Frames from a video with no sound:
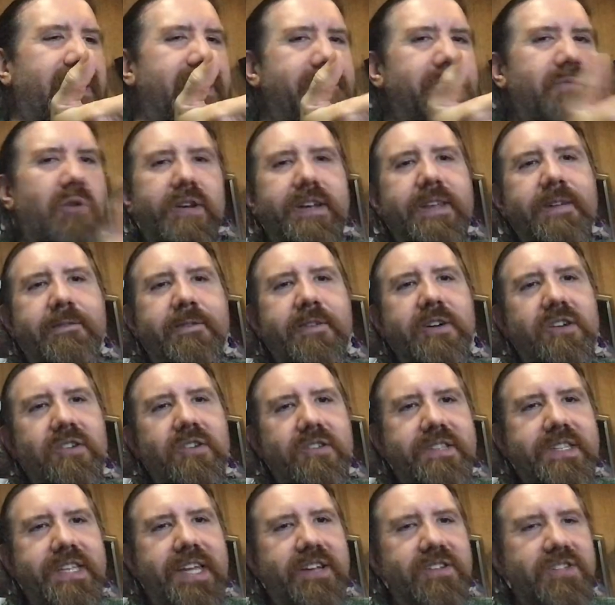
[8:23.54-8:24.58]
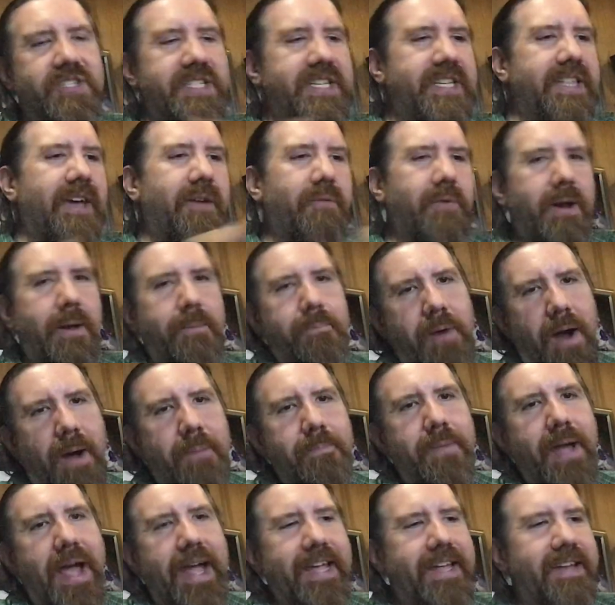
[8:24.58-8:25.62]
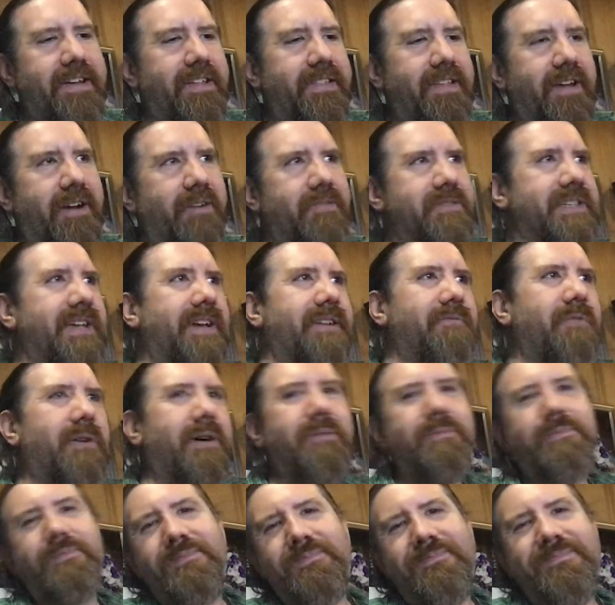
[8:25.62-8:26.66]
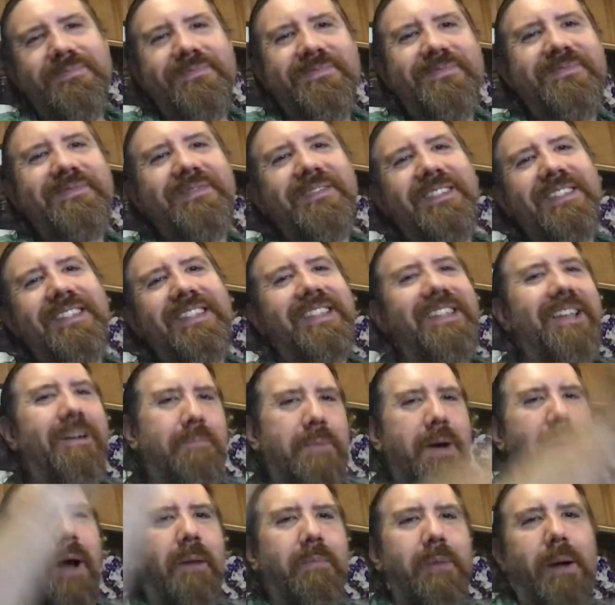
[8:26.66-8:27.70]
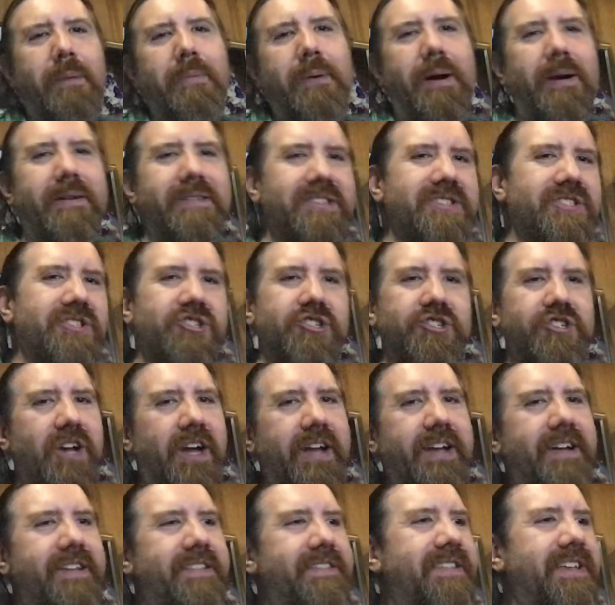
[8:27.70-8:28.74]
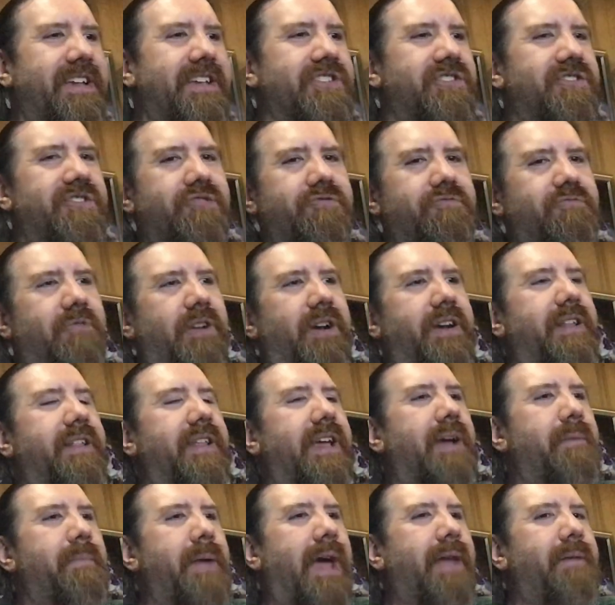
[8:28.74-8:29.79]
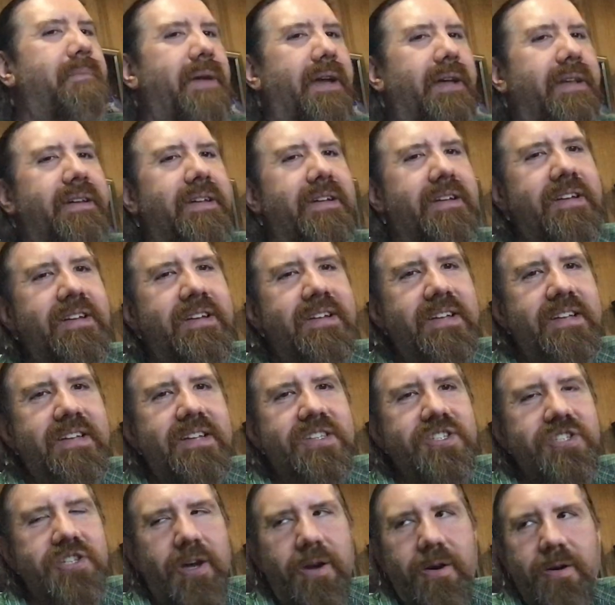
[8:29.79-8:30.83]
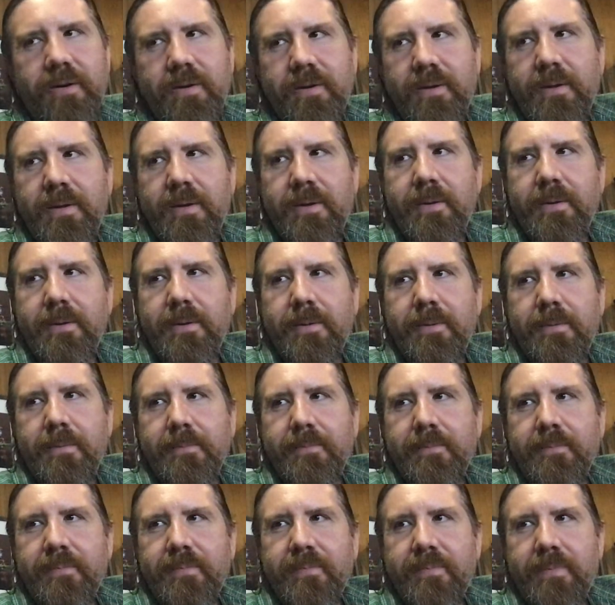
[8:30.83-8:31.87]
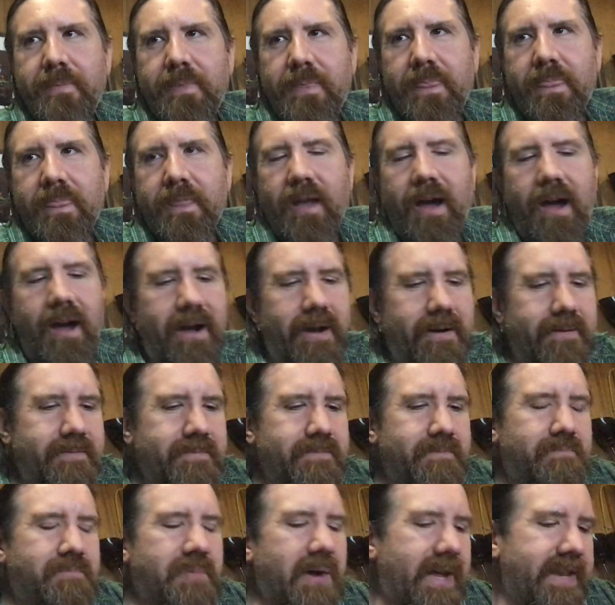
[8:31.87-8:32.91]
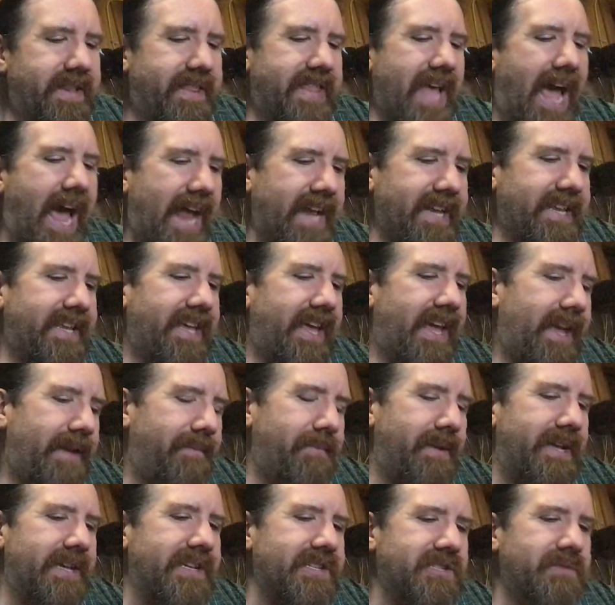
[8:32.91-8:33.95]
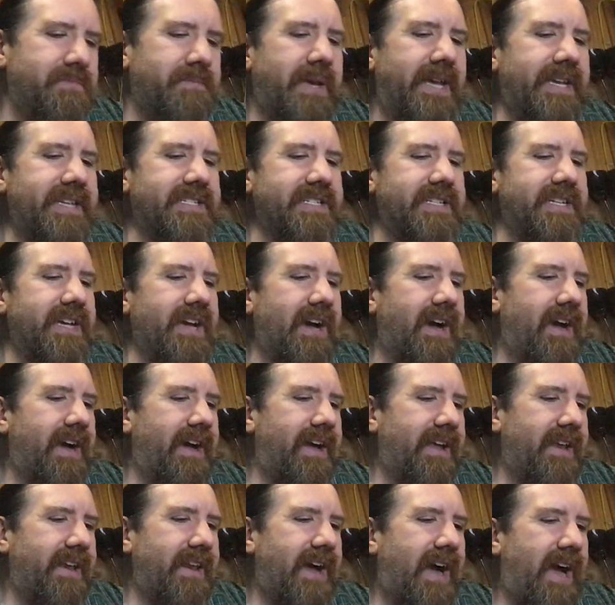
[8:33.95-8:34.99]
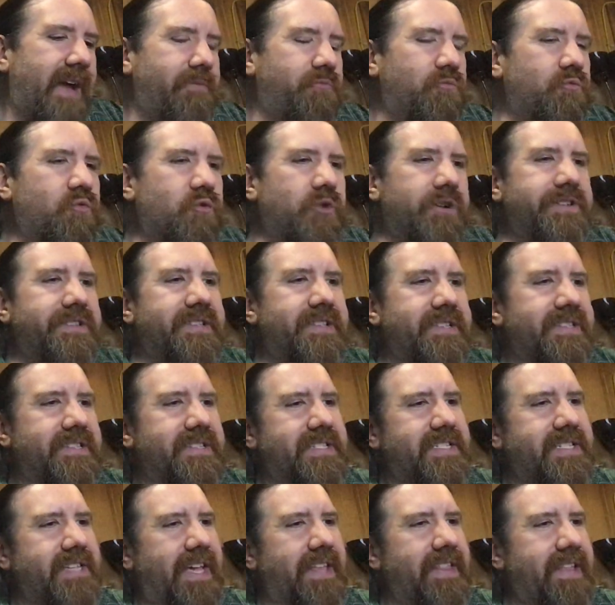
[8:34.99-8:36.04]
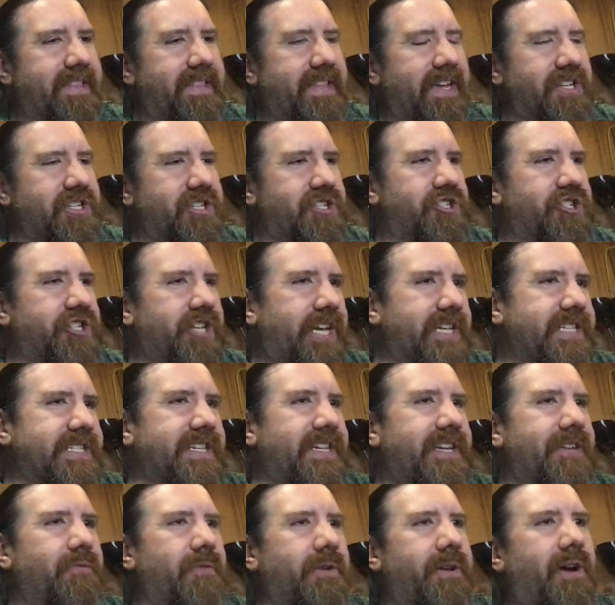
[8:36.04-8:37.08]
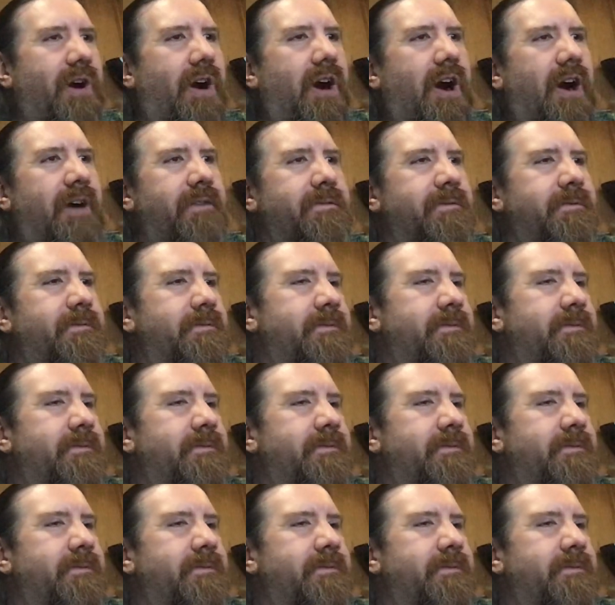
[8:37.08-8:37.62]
more difficult DLC, that when I bopped back into there, I was like, well, it's just shotgun things as you're running like a madman. So, but that game is amazing. I wouldn't say that should chase anyone off